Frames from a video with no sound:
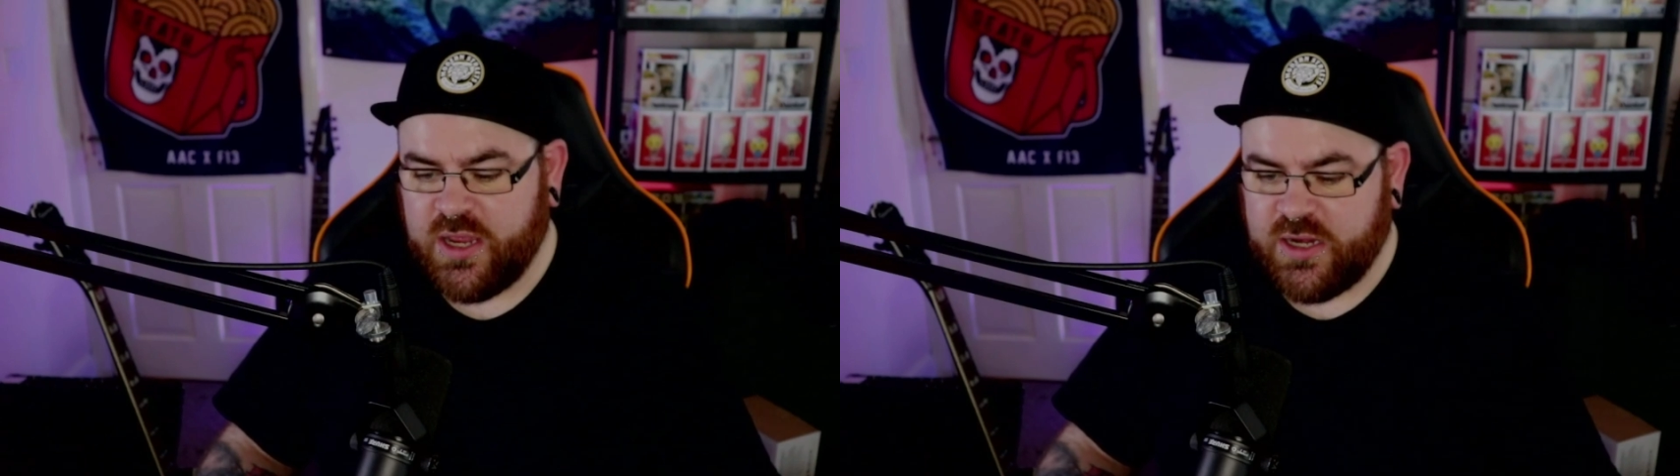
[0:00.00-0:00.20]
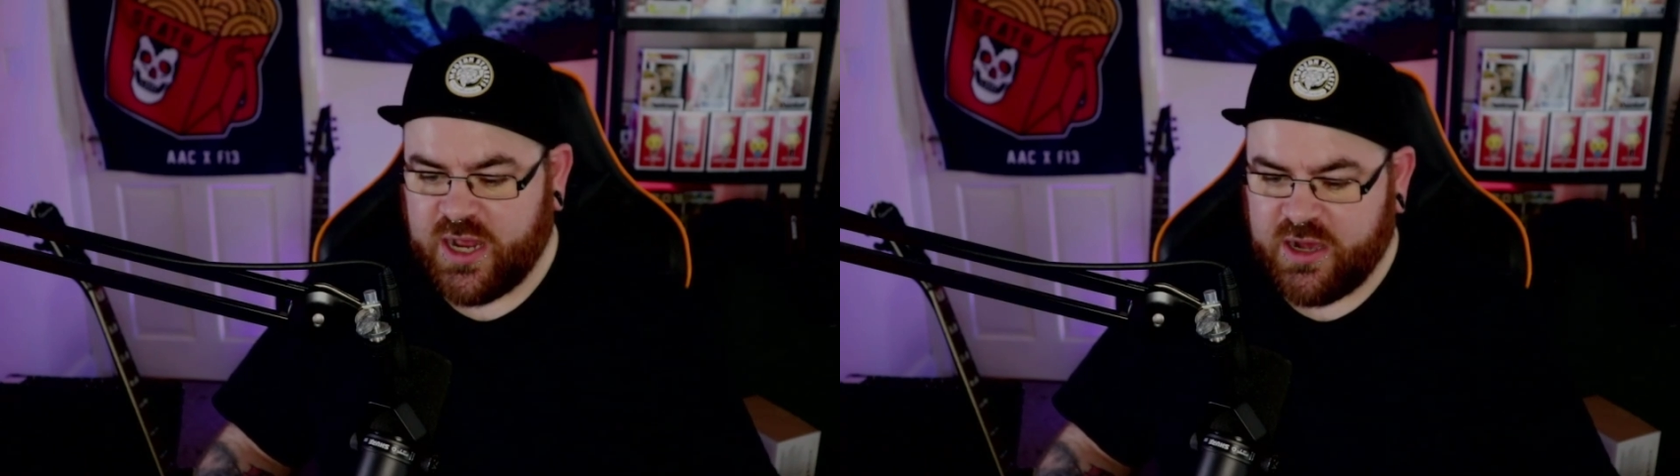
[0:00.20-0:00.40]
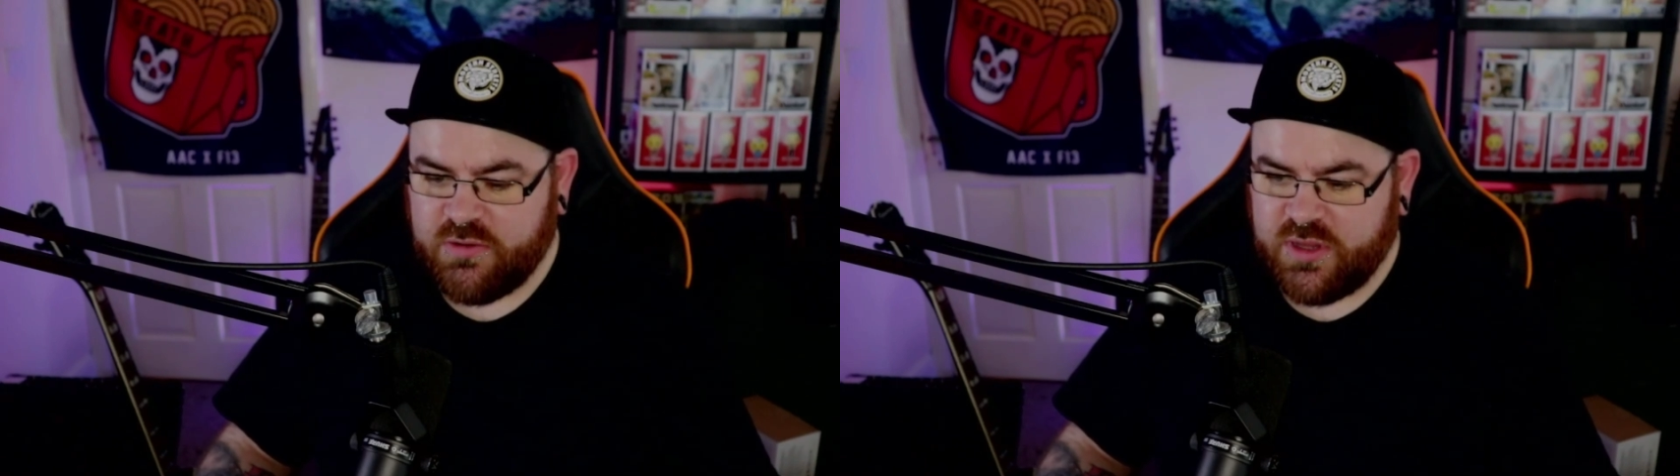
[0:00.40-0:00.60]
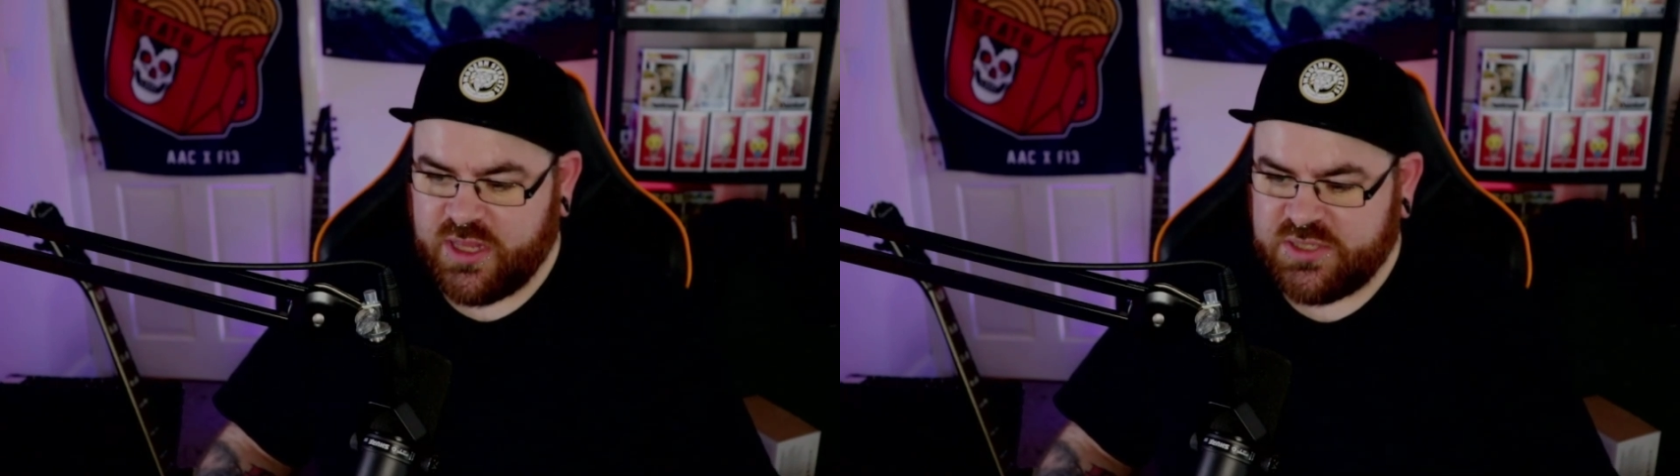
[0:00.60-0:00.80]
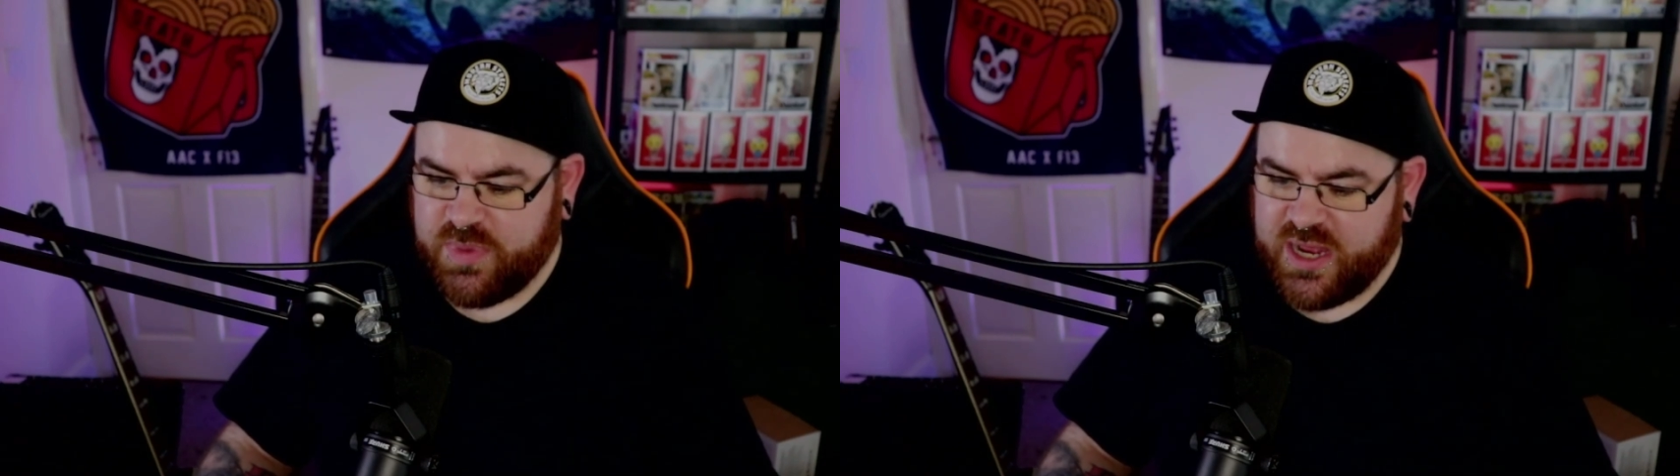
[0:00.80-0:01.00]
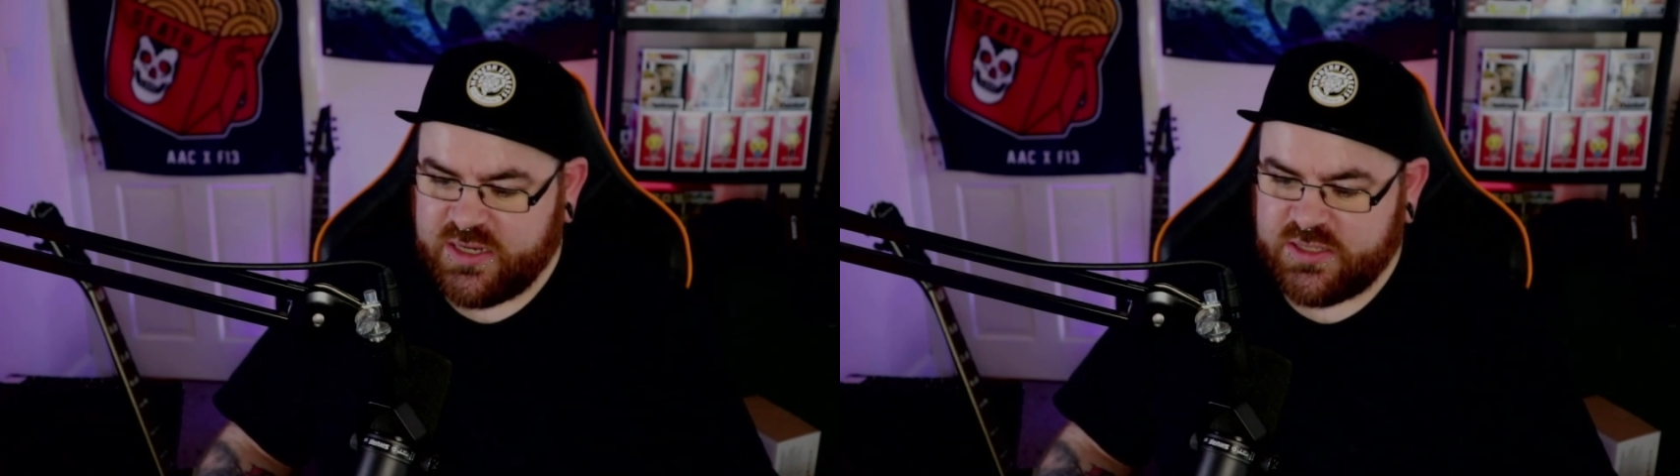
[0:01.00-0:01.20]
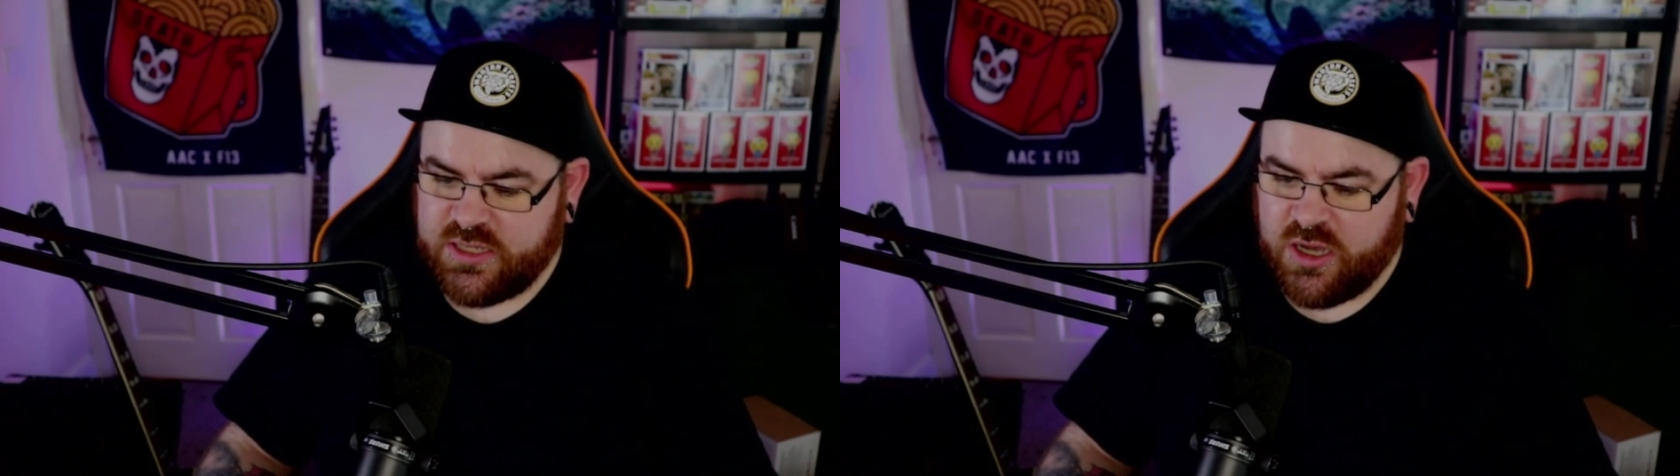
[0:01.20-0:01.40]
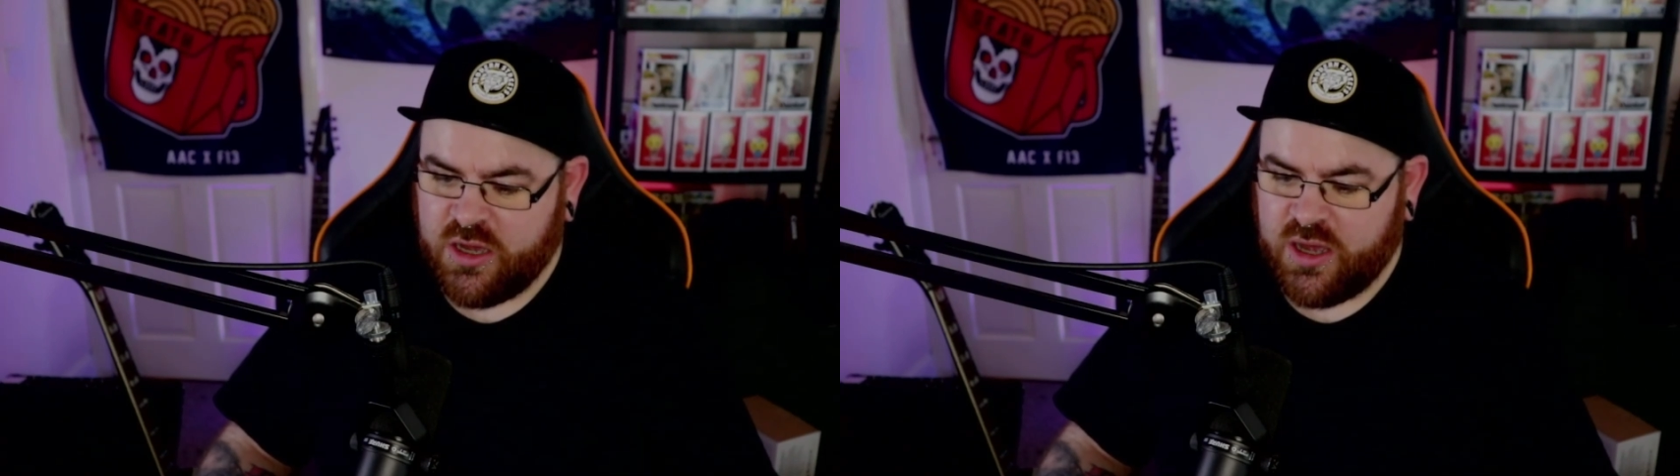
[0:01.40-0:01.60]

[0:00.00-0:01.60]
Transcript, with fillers: Now, this band are